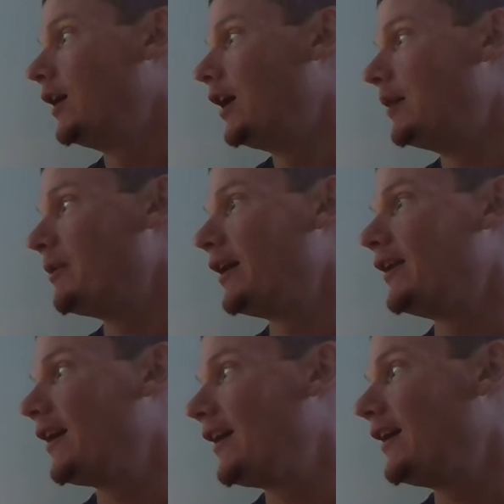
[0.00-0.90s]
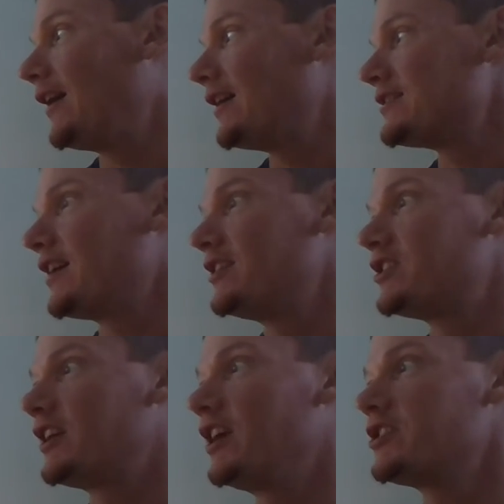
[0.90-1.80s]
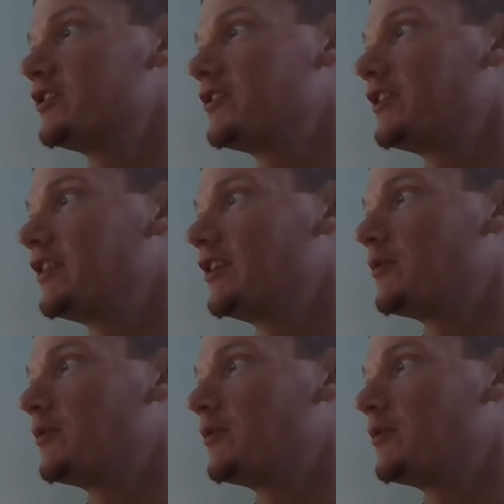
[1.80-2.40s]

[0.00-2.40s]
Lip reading: and as educational theory